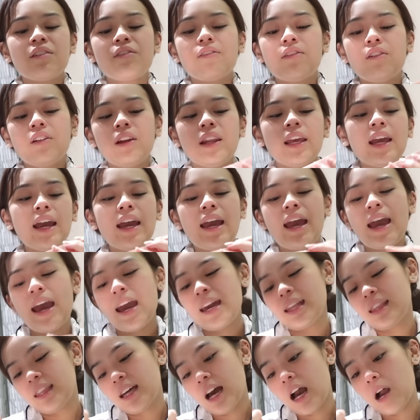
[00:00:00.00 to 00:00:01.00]
Only I
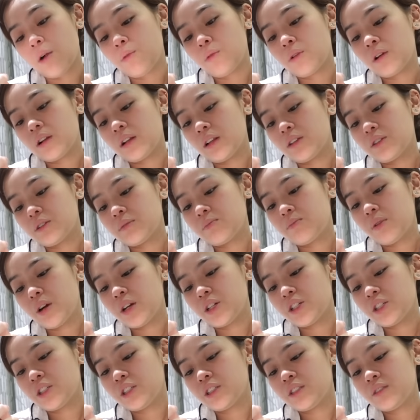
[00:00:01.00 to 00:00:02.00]
had the hourglass
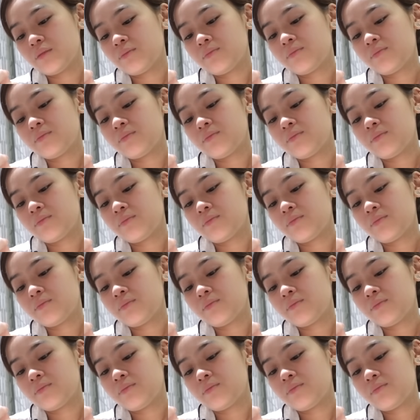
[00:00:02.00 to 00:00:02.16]
brush.